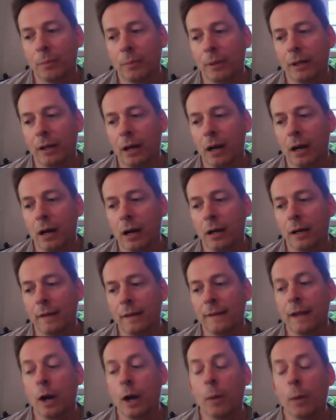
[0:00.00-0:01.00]
But in
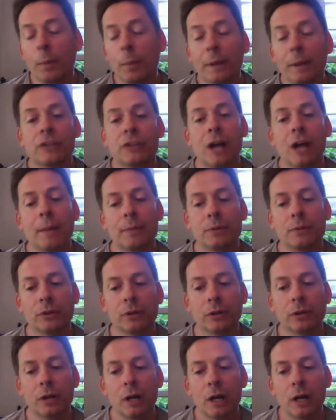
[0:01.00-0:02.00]
the opening
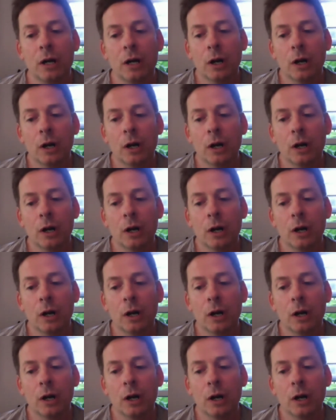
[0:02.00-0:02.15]
chapter,